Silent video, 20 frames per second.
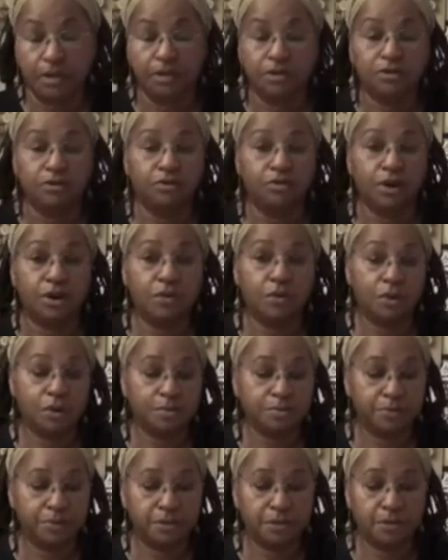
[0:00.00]
You don't want
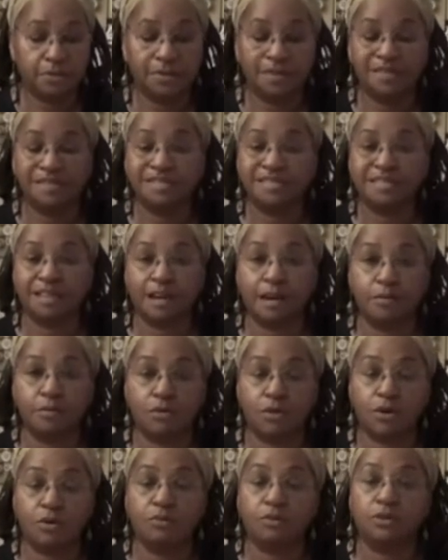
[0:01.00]
to put them in the same
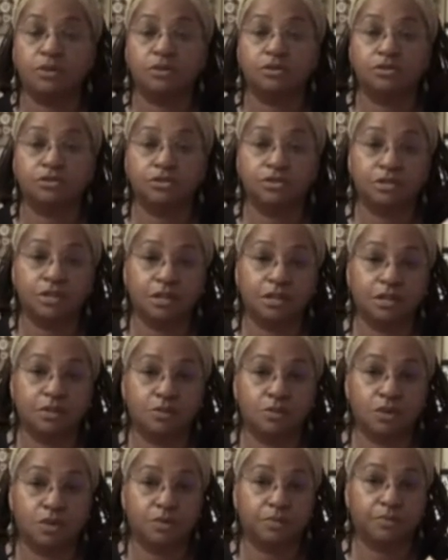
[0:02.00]
row because you're
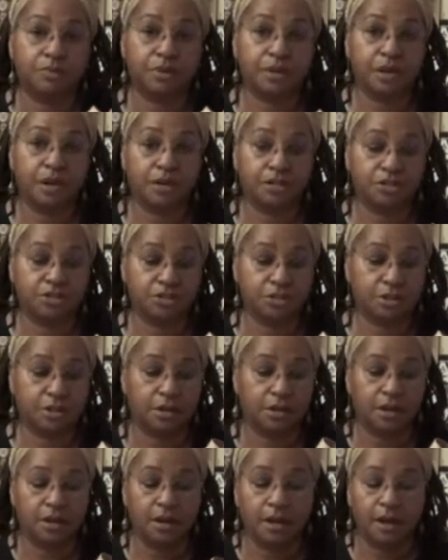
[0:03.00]
dealing with percussion.
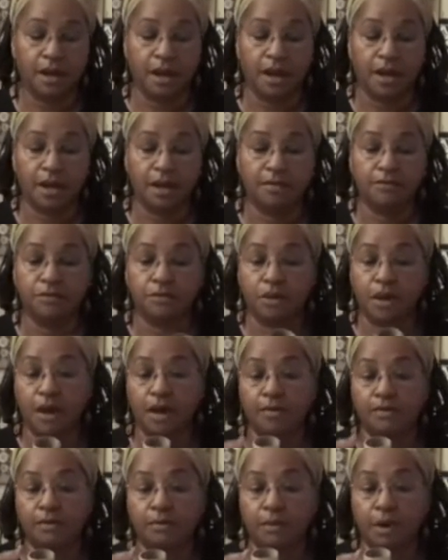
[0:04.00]
And if you
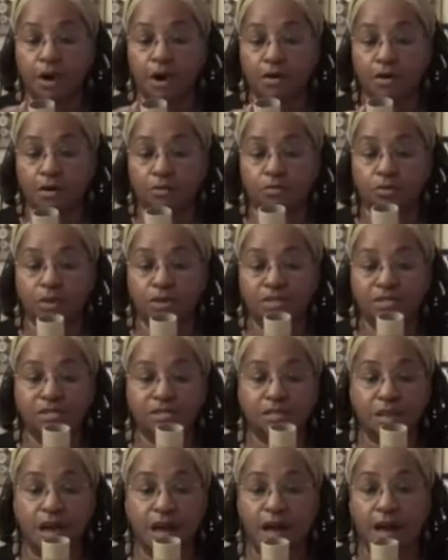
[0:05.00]
have them all on one
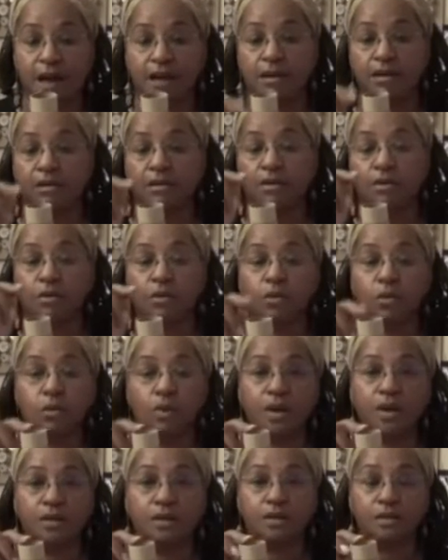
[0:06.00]
side,
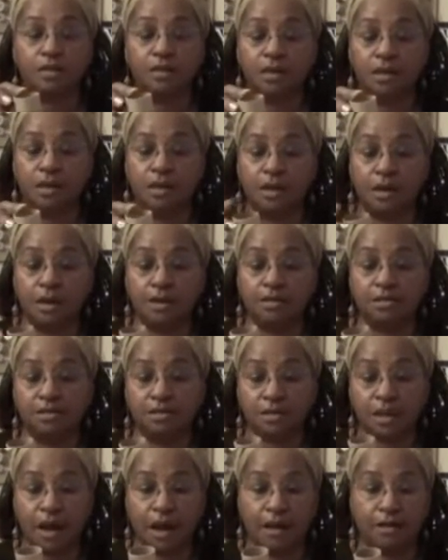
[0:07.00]
when the
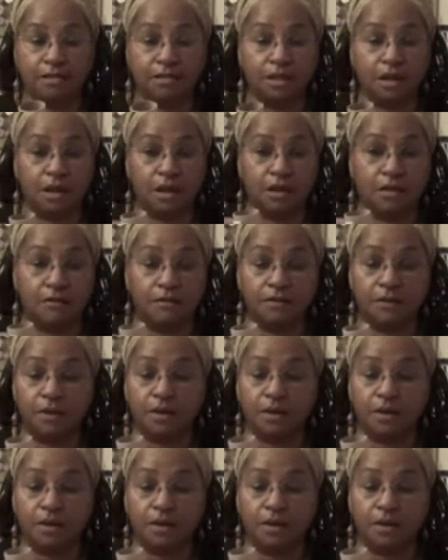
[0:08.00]
insides of